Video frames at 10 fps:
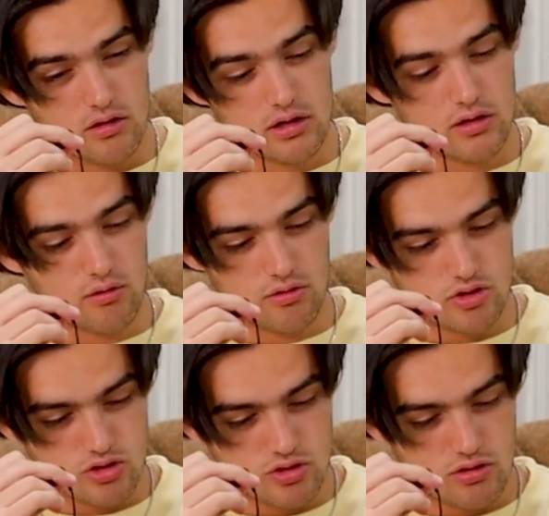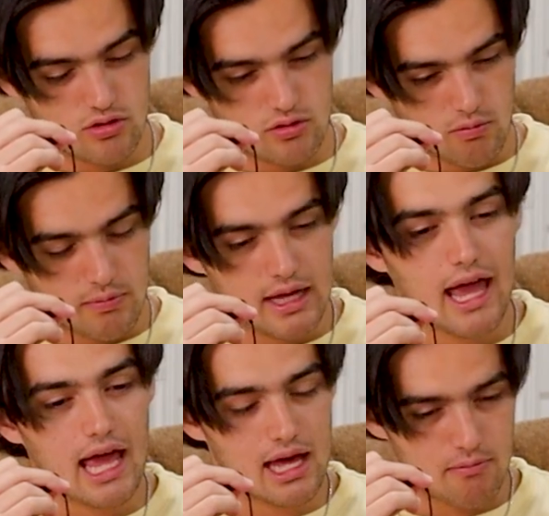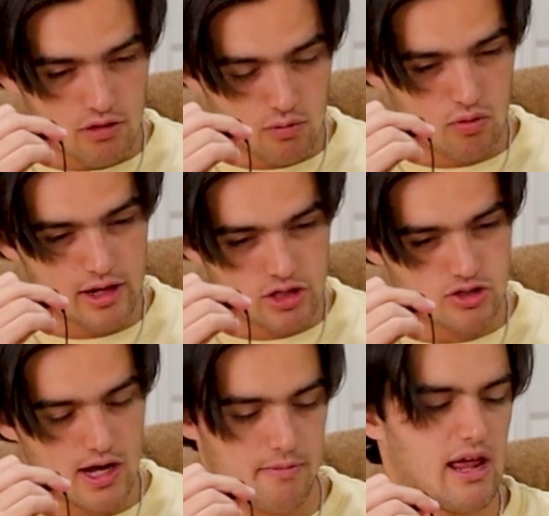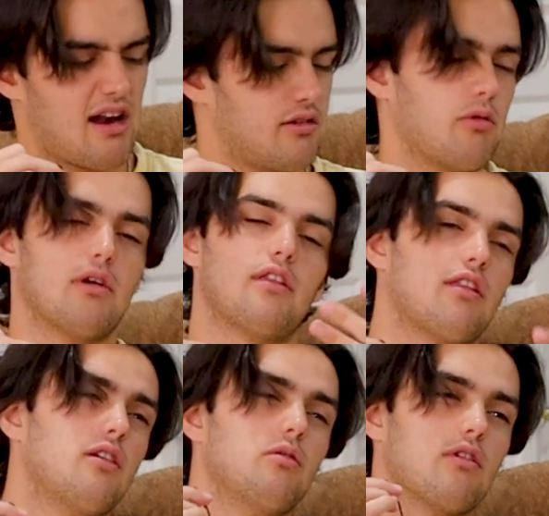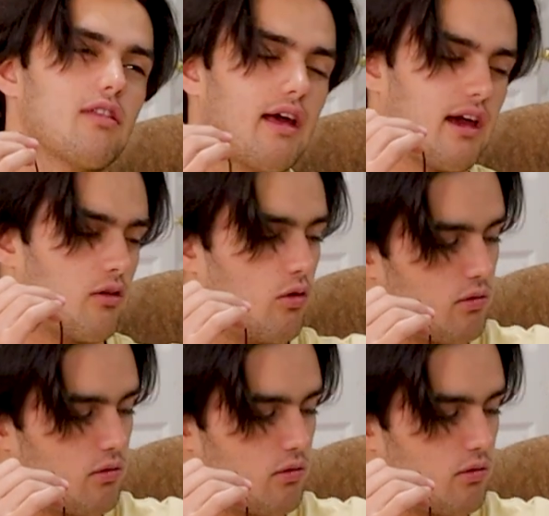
you know, became Springtrap. And I don't know what the suit was, like an